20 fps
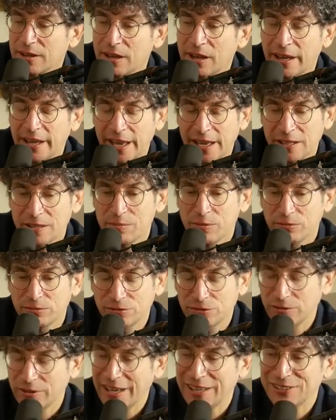I hate to
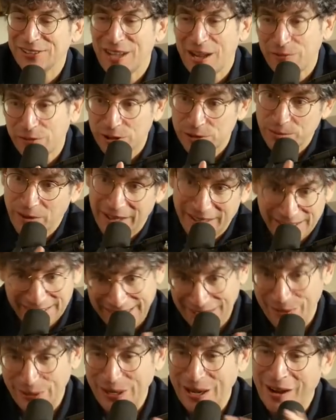trash Netflix, but
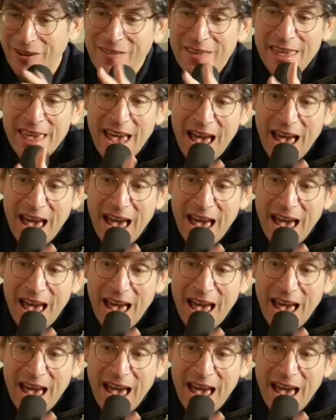here we go.